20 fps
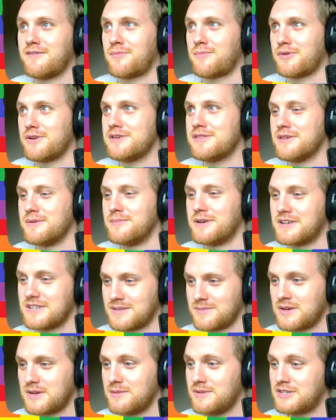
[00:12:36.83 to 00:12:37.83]
have a breather,
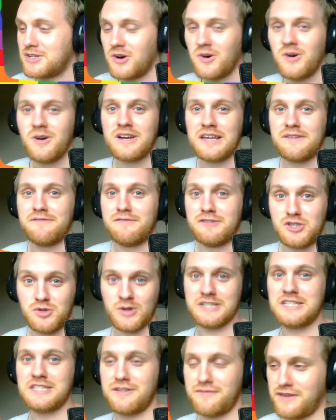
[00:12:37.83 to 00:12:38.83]
because I'm going to be talking for
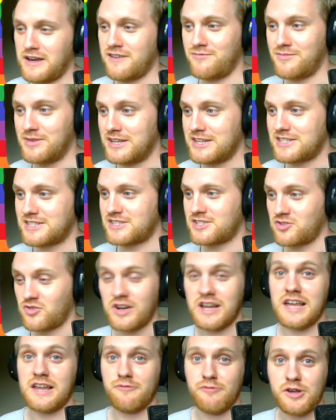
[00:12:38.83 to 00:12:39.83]
25 minutes
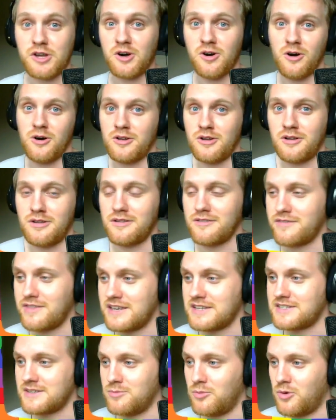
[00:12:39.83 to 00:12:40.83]
straight and record all of
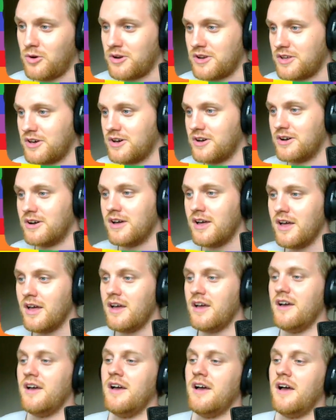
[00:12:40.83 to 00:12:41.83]
this in one go.
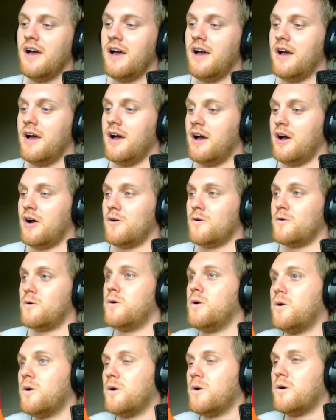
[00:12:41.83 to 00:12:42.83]

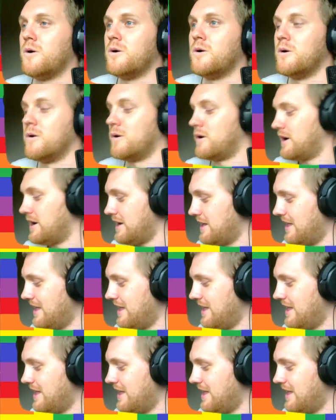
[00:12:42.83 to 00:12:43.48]
Ooh.